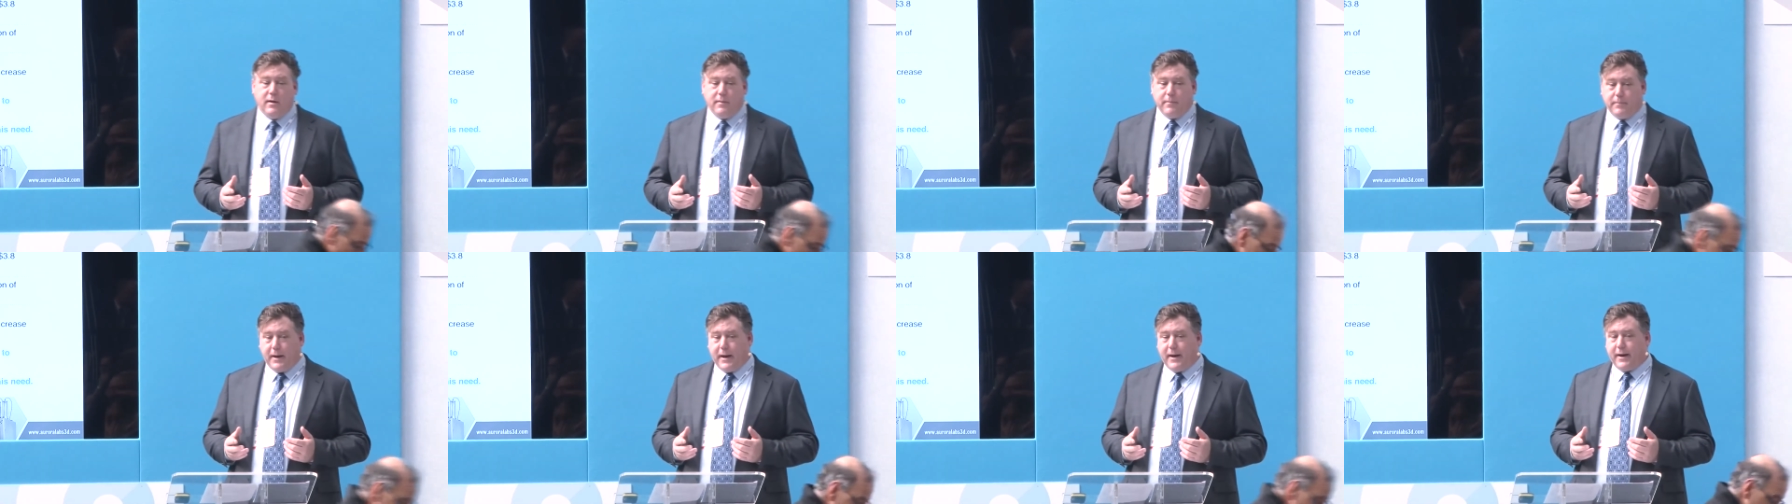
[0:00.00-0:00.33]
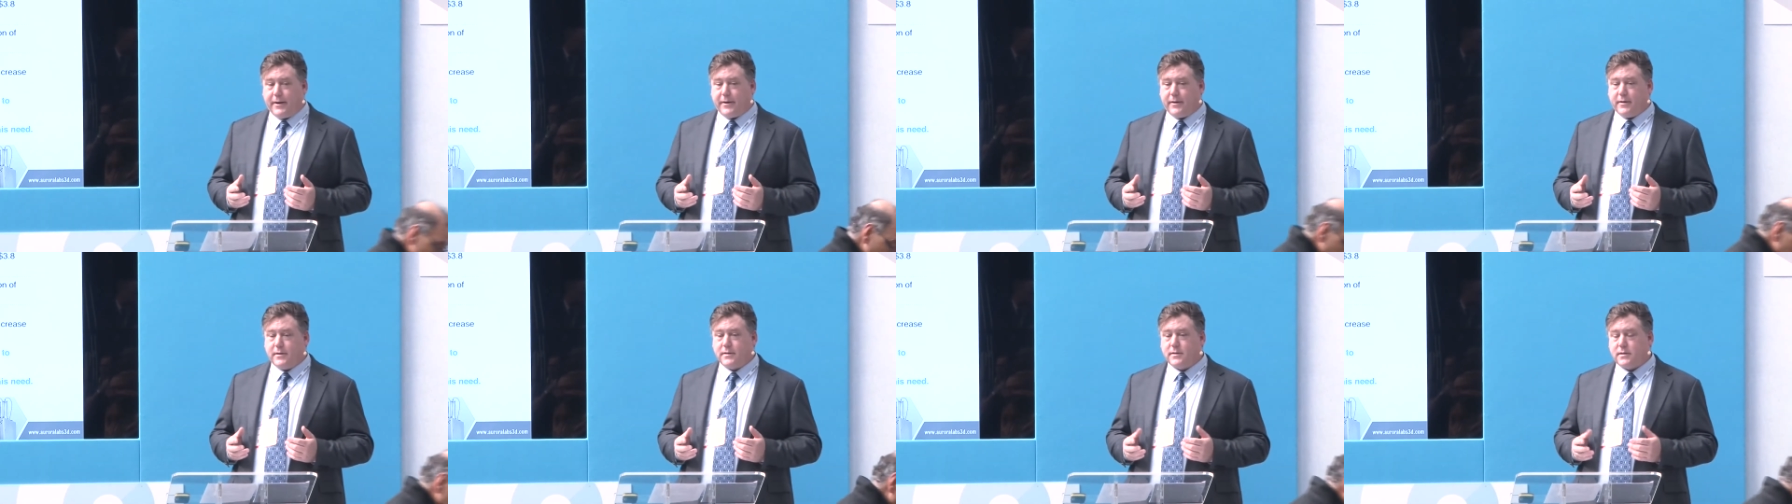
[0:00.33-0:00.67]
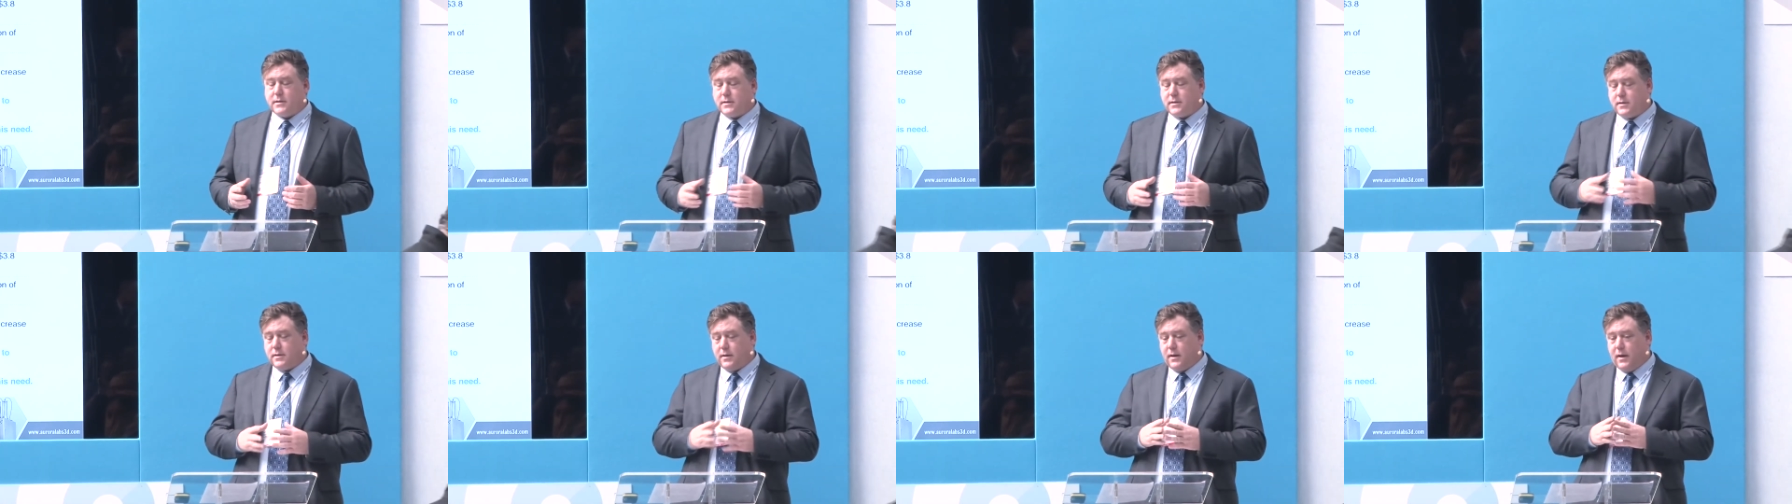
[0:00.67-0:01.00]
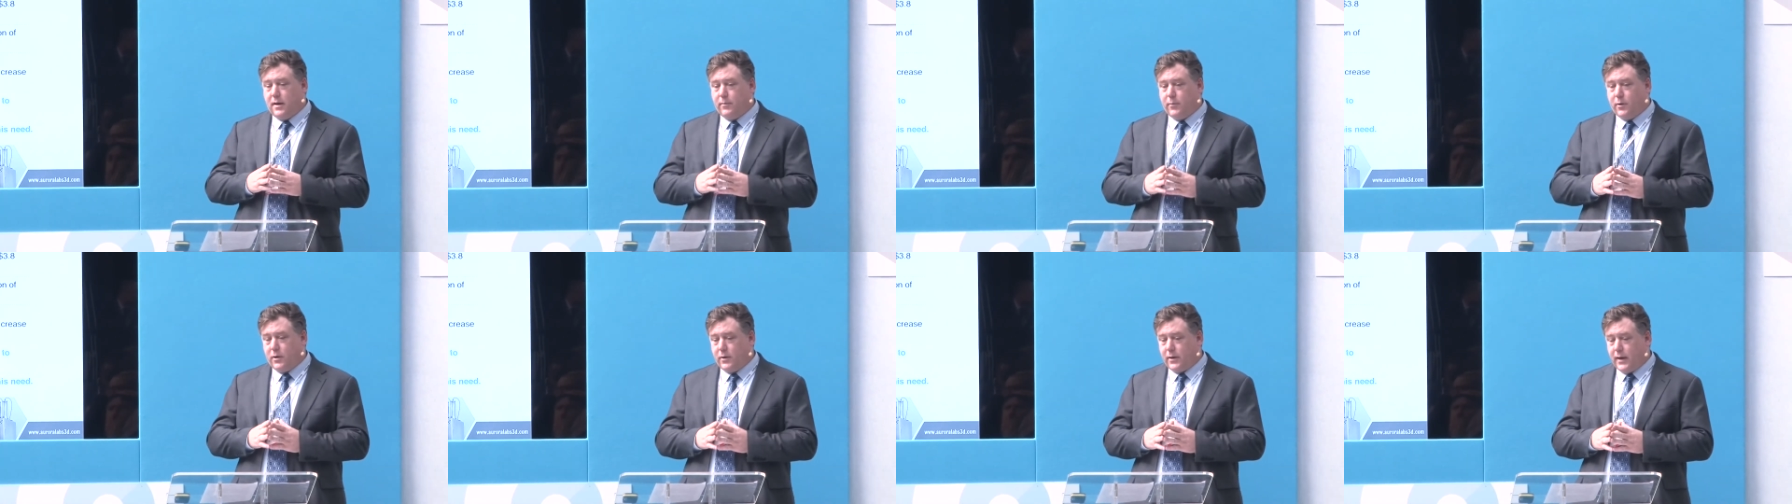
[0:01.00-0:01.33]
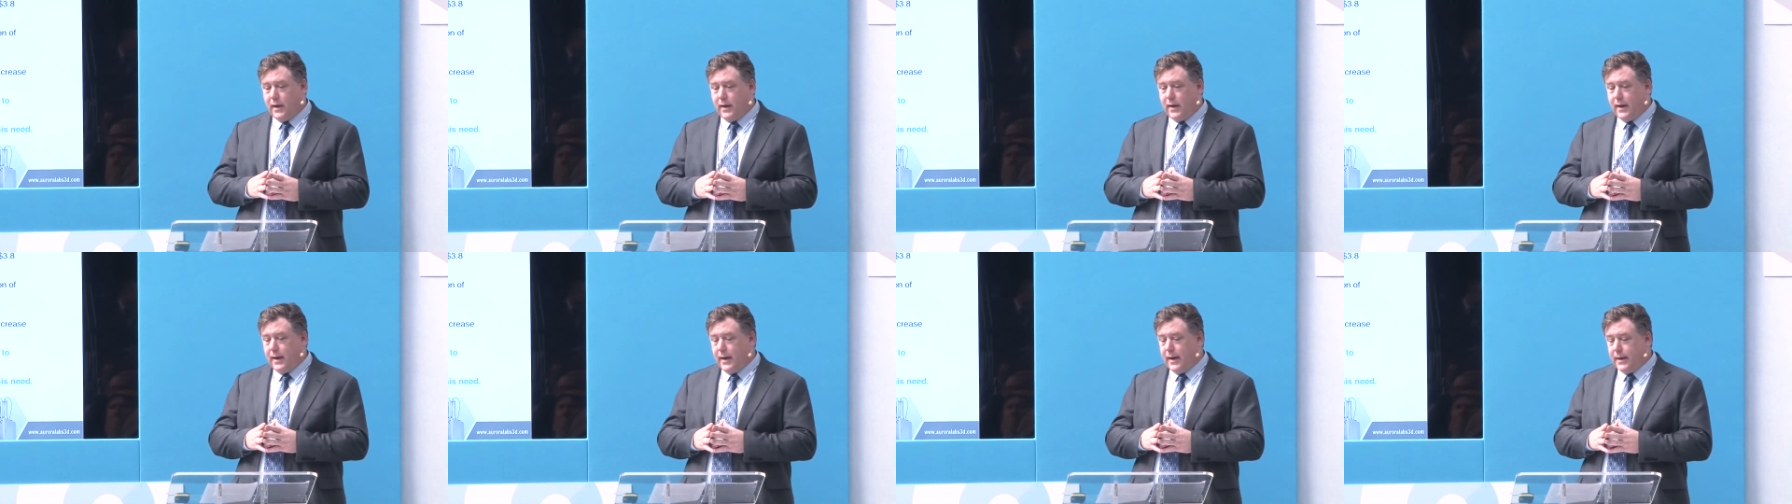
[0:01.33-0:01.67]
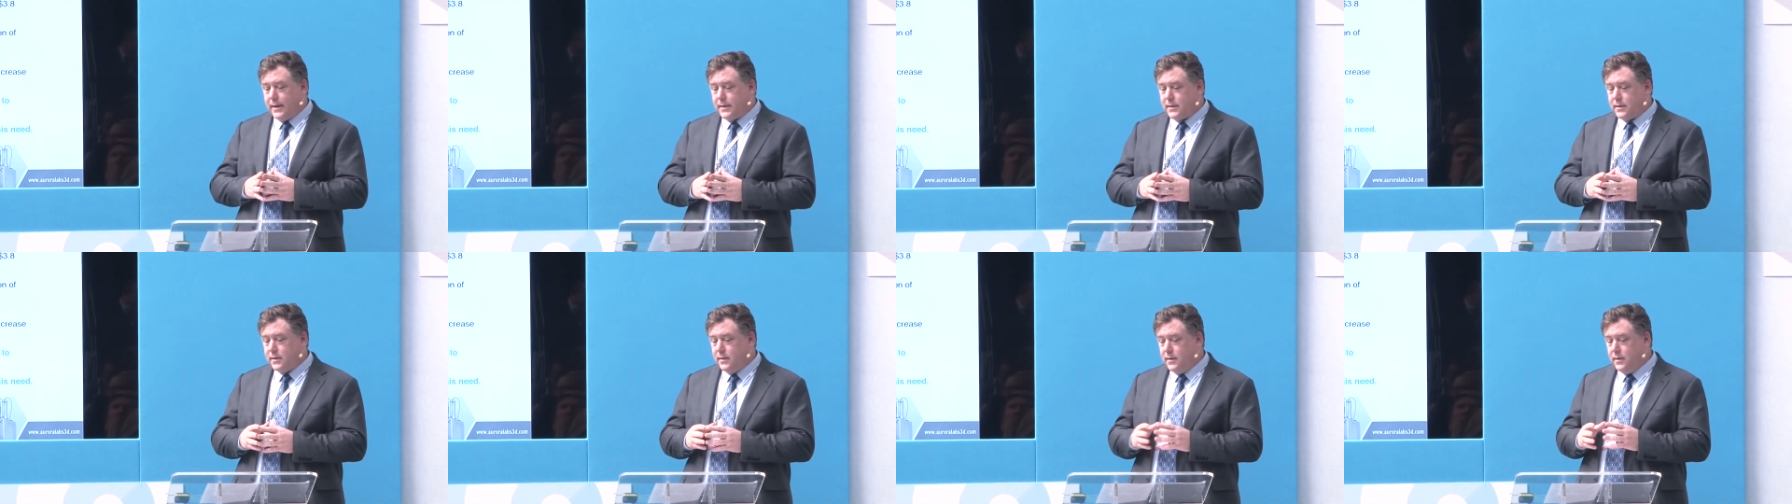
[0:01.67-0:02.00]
powders, and we're looking at